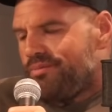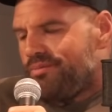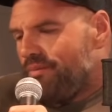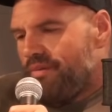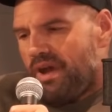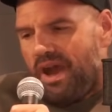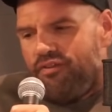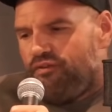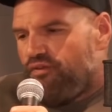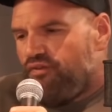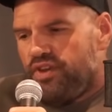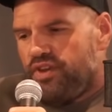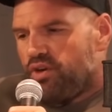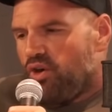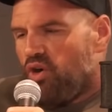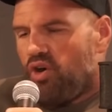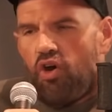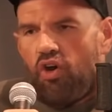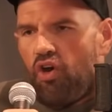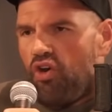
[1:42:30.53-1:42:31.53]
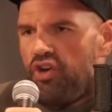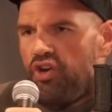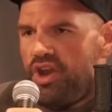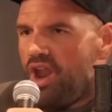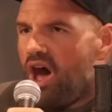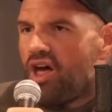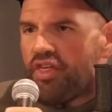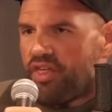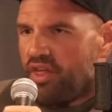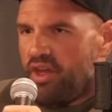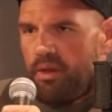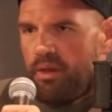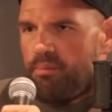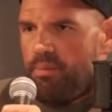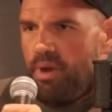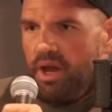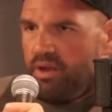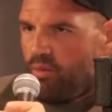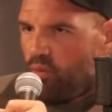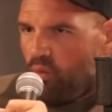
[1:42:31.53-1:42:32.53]
I feel nothing
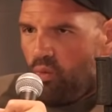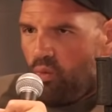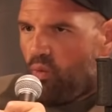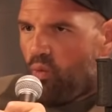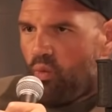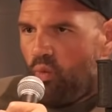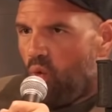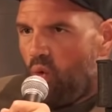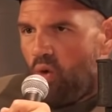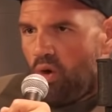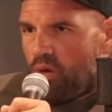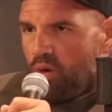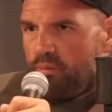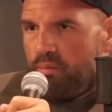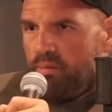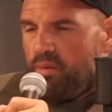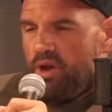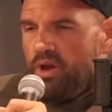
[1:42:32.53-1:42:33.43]
but warm.